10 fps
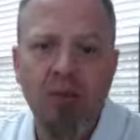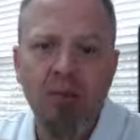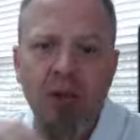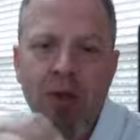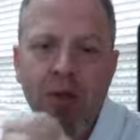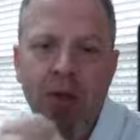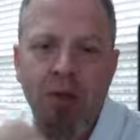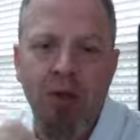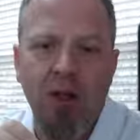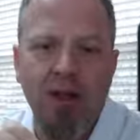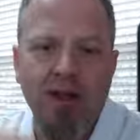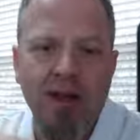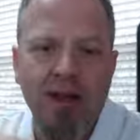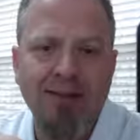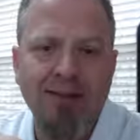that really
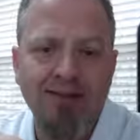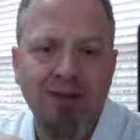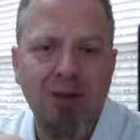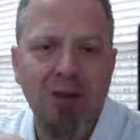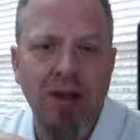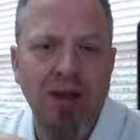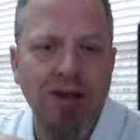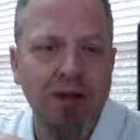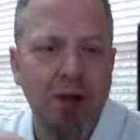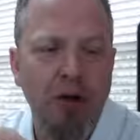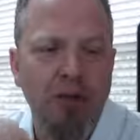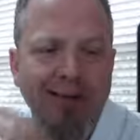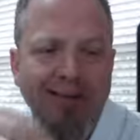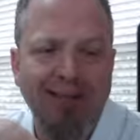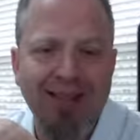connects it, so that, if
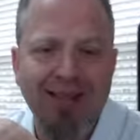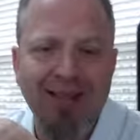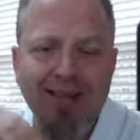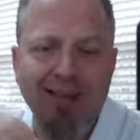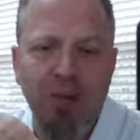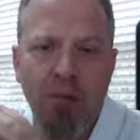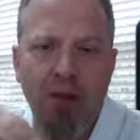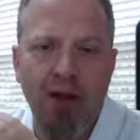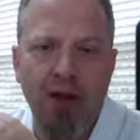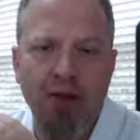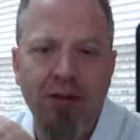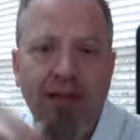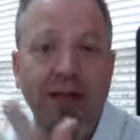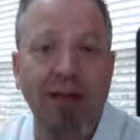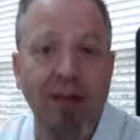I see it somewhere else,
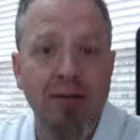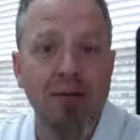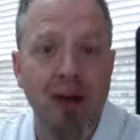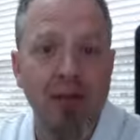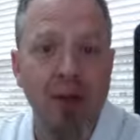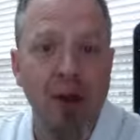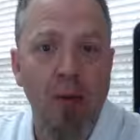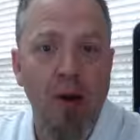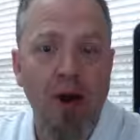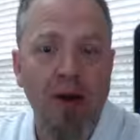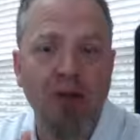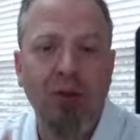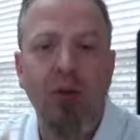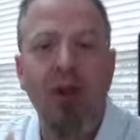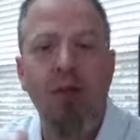like in my mailbox
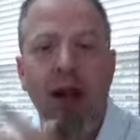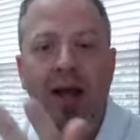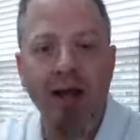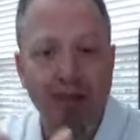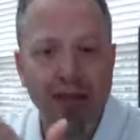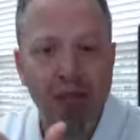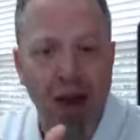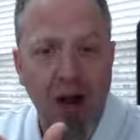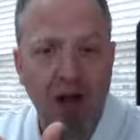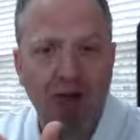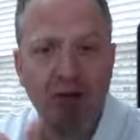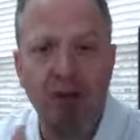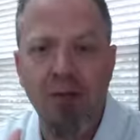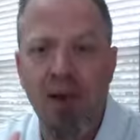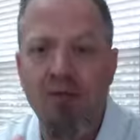or in my inbox or
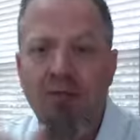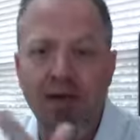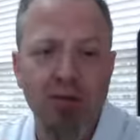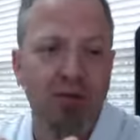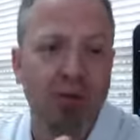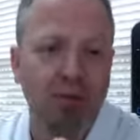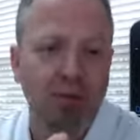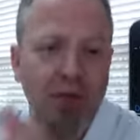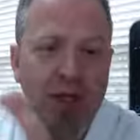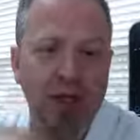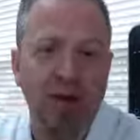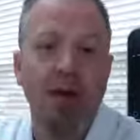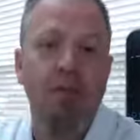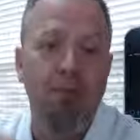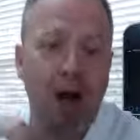in my Facebook feed
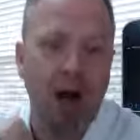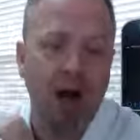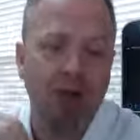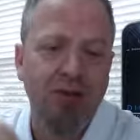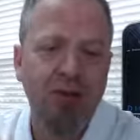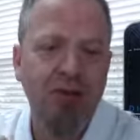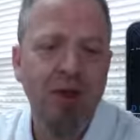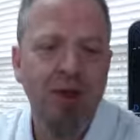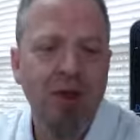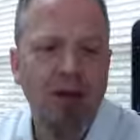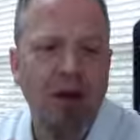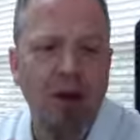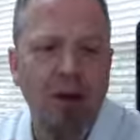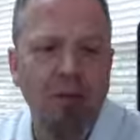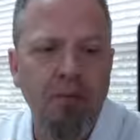box,
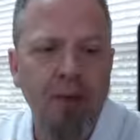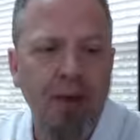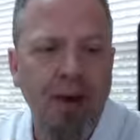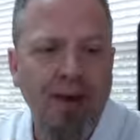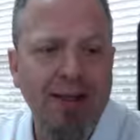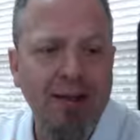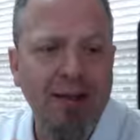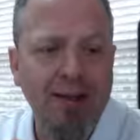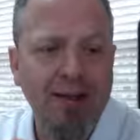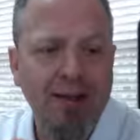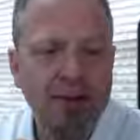I get it.